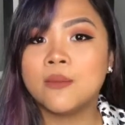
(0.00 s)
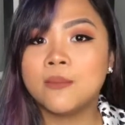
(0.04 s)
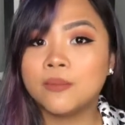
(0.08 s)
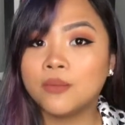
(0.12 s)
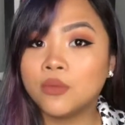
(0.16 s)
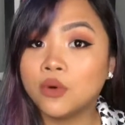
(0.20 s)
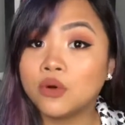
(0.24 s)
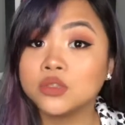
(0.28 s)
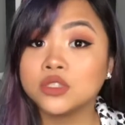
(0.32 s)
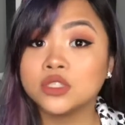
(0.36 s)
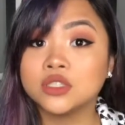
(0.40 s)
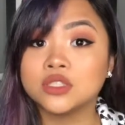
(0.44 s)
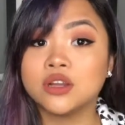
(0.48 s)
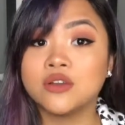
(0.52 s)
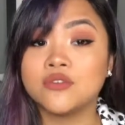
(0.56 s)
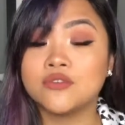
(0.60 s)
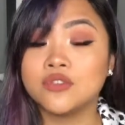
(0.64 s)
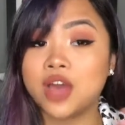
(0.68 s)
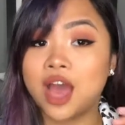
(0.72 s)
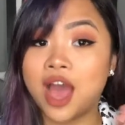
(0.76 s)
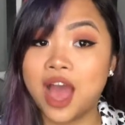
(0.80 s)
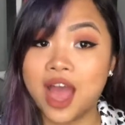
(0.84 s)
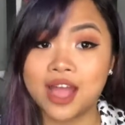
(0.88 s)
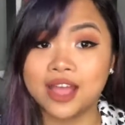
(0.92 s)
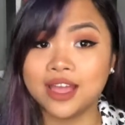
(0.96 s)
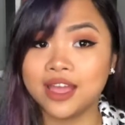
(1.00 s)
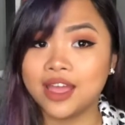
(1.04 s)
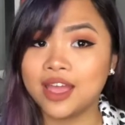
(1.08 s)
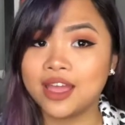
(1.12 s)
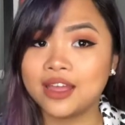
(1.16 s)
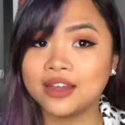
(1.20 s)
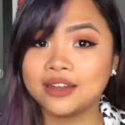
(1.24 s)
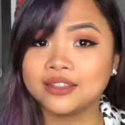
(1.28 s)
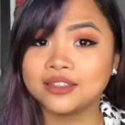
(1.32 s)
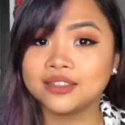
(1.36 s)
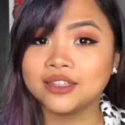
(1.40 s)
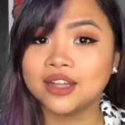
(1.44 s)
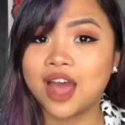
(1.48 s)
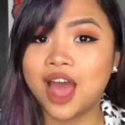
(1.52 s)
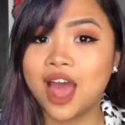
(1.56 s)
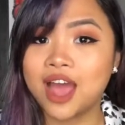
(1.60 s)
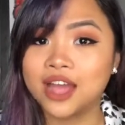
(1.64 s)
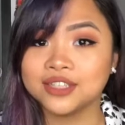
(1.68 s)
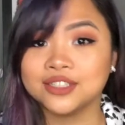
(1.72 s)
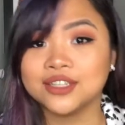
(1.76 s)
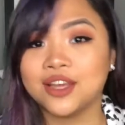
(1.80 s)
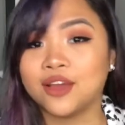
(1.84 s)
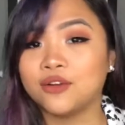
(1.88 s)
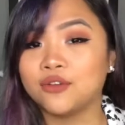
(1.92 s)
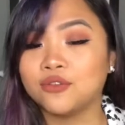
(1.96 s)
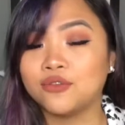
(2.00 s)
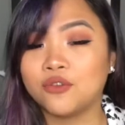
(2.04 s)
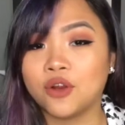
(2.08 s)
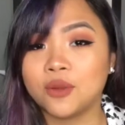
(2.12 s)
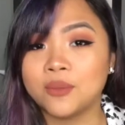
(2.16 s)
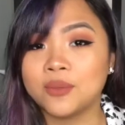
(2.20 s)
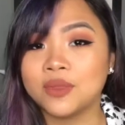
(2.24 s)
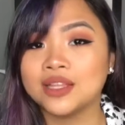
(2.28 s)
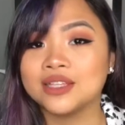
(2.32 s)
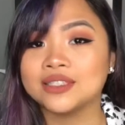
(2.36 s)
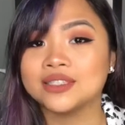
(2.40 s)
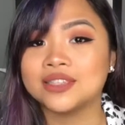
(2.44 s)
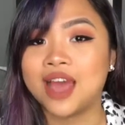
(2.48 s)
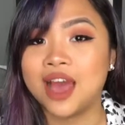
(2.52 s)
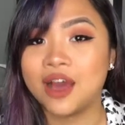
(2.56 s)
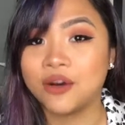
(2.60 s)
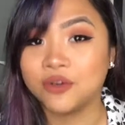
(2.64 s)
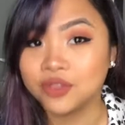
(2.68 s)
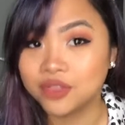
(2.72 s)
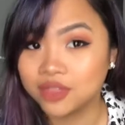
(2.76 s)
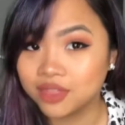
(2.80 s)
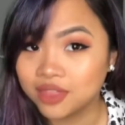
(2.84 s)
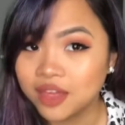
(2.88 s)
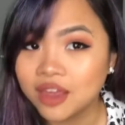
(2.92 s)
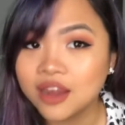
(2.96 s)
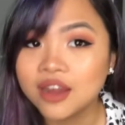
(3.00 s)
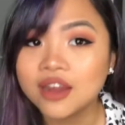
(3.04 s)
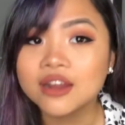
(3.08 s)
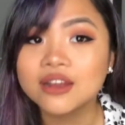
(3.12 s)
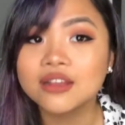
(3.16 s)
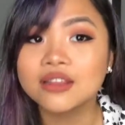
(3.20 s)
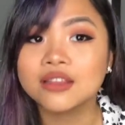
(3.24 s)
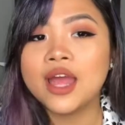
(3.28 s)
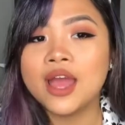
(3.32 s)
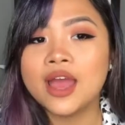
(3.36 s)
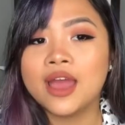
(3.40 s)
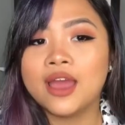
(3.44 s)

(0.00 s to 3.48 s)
most of the high-end eyeshadow formulas out there,